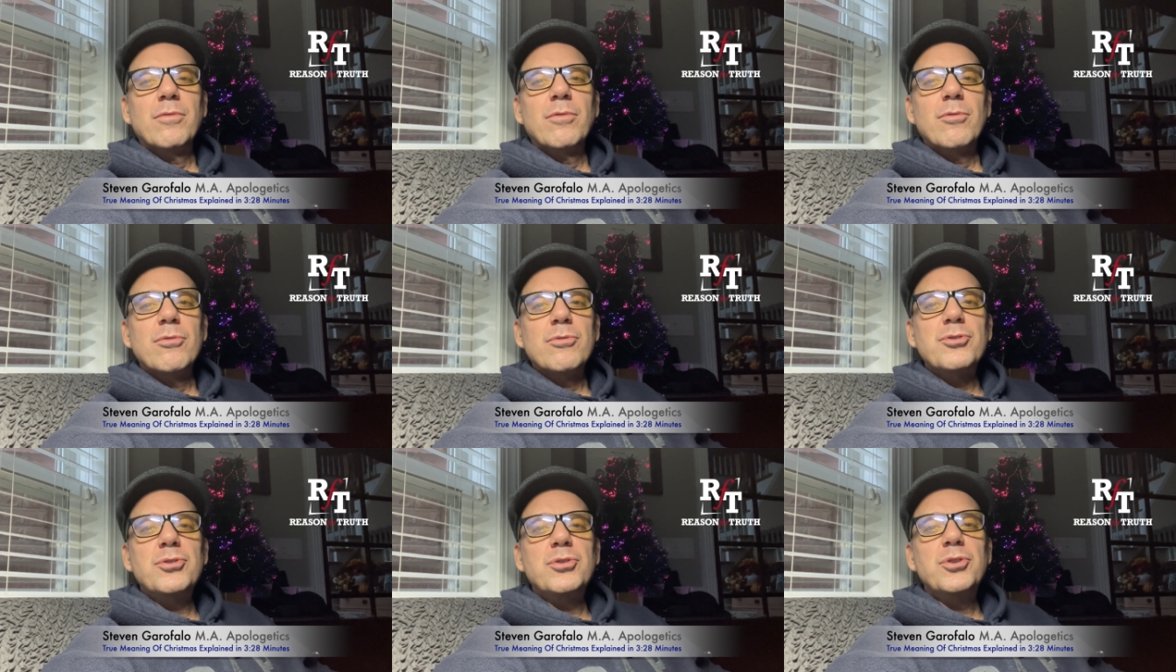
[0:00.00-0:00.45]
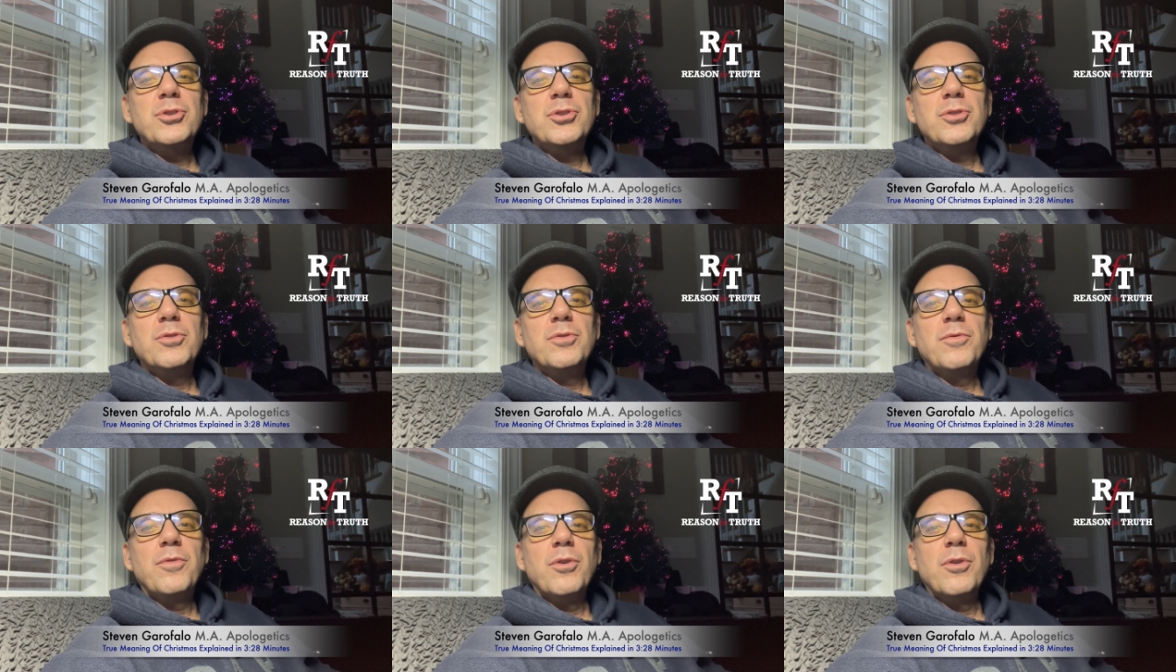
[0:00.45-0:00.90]
verse
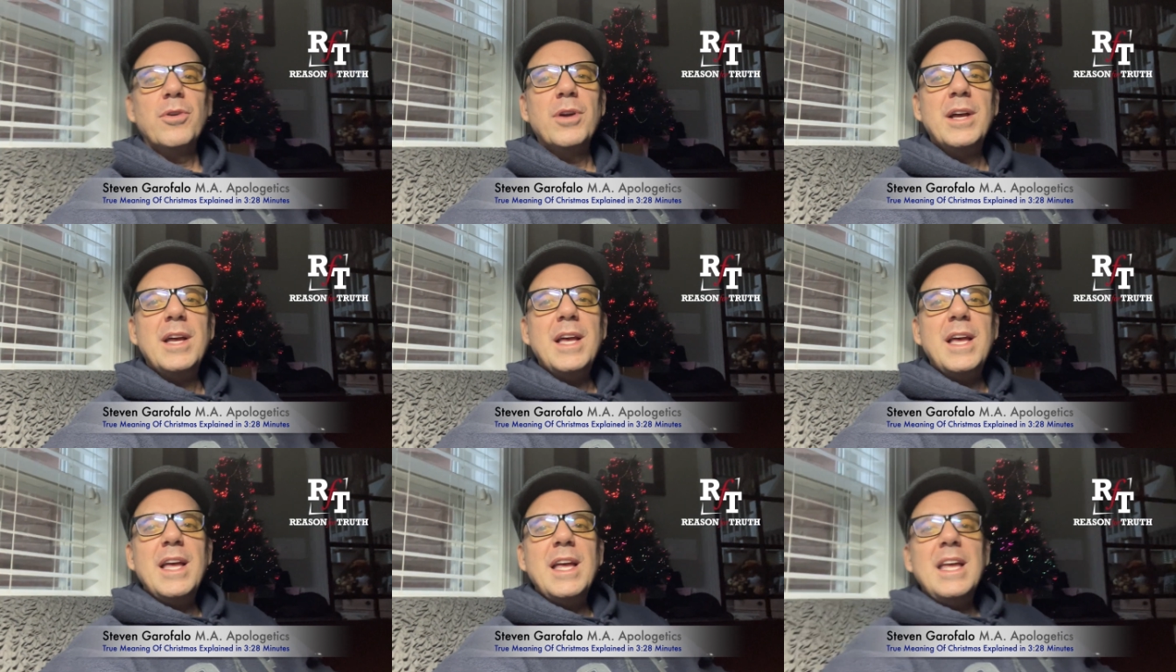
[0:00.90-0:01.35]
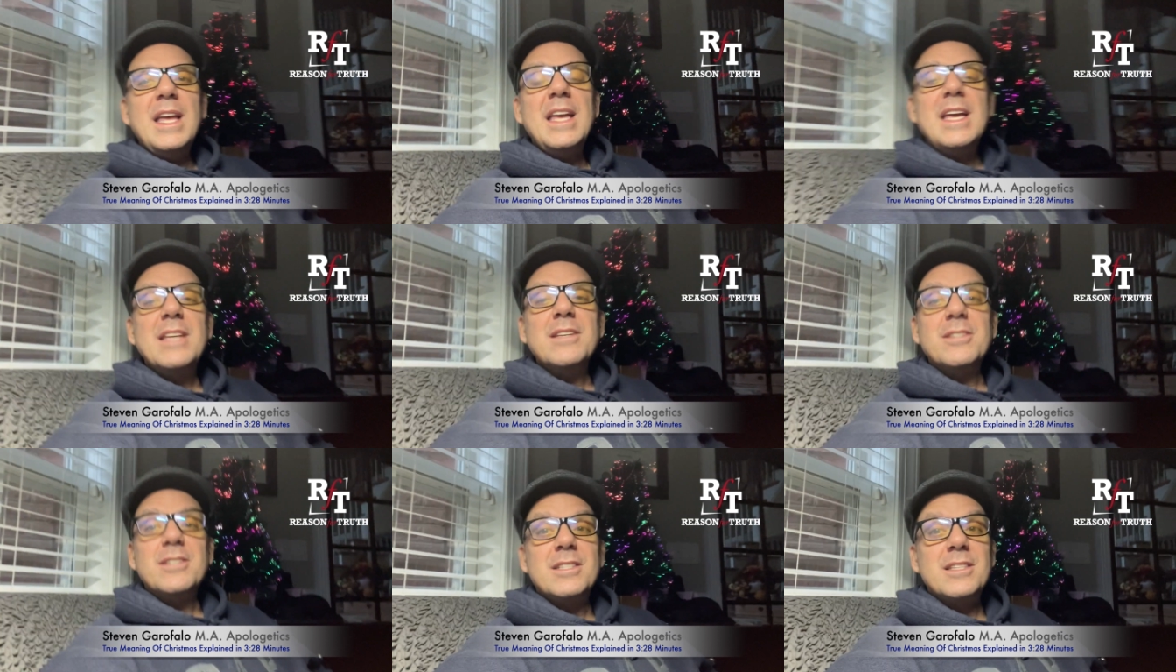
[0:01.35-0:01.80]
2, for
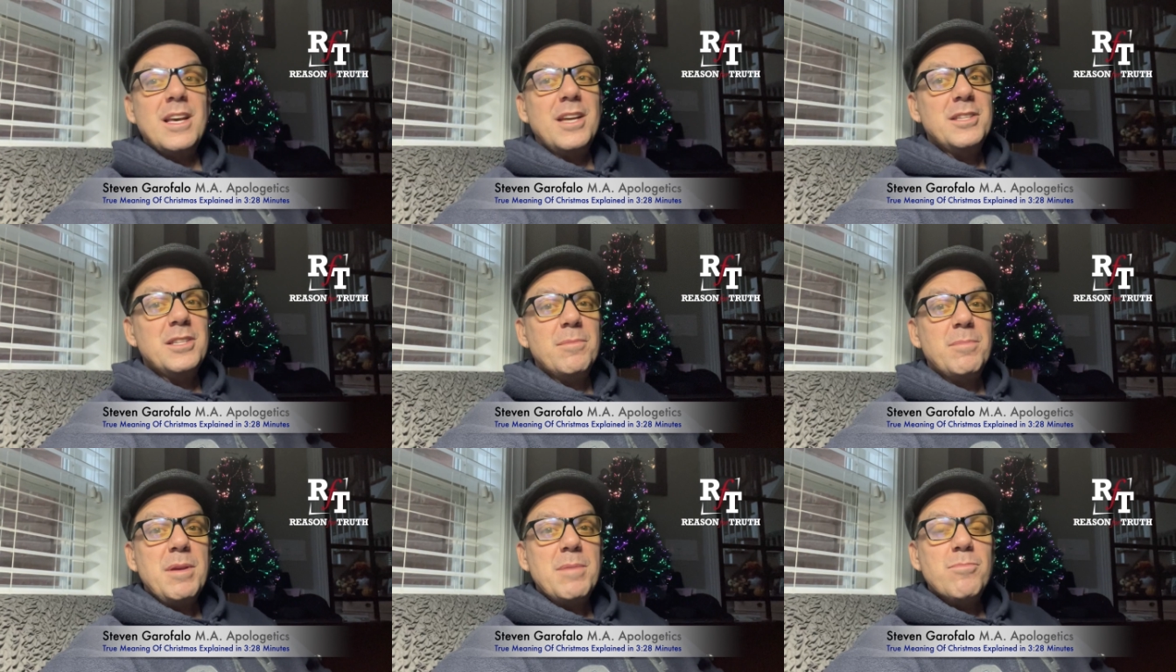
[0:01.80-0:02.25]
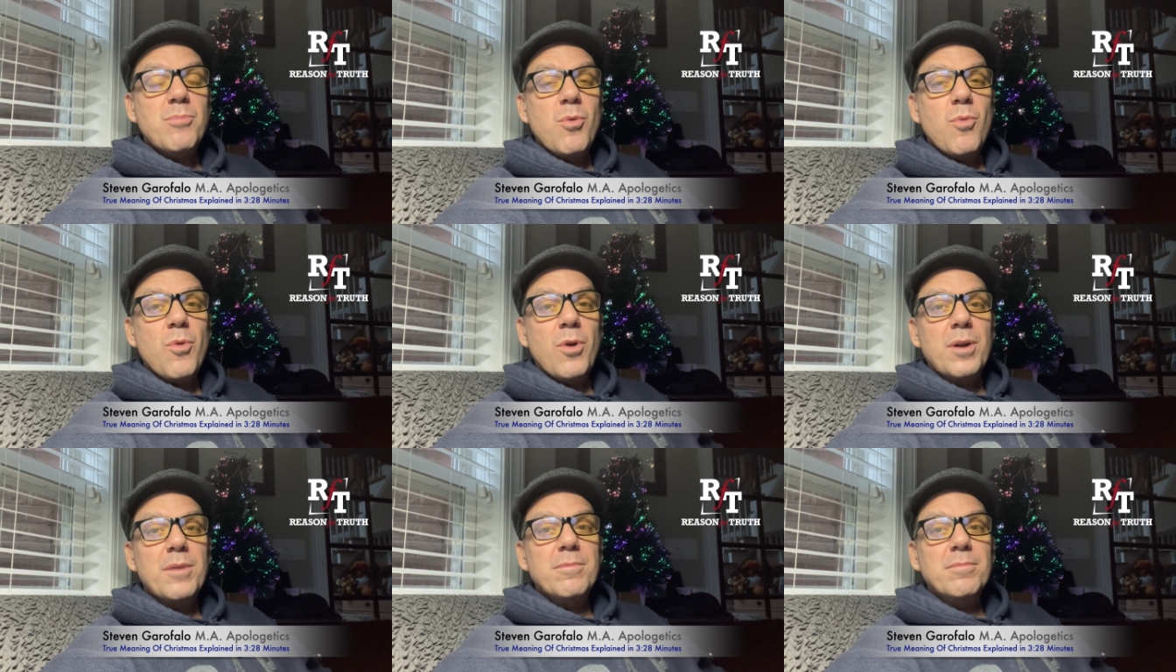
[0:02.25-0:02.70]
his son to be
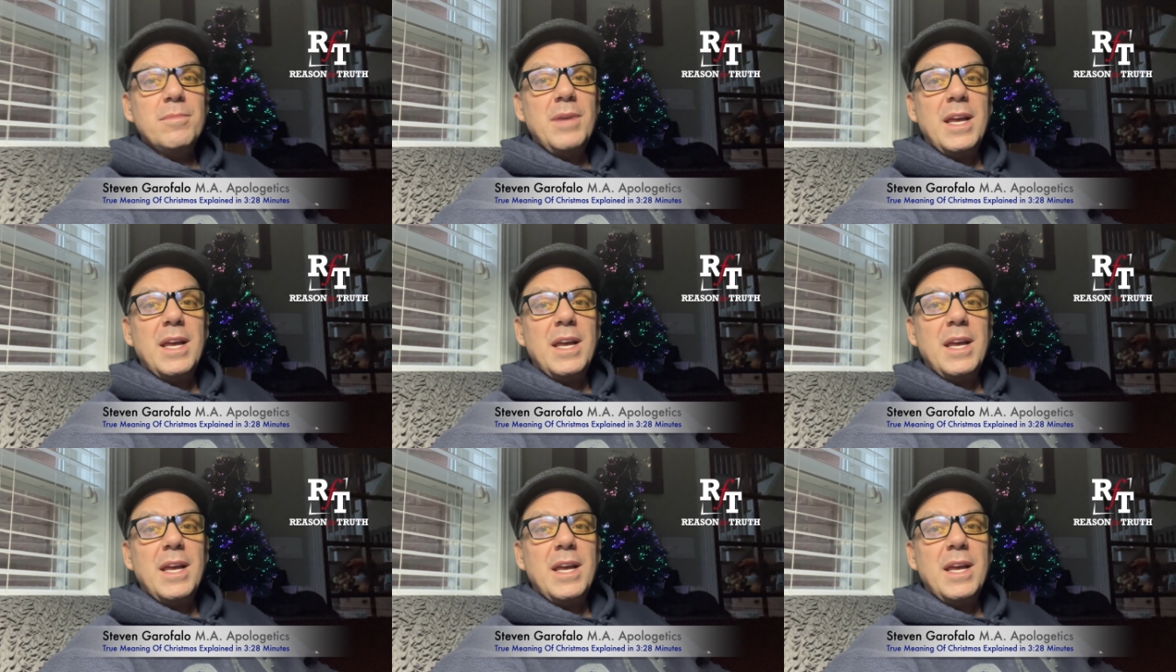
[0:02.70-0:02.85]
born,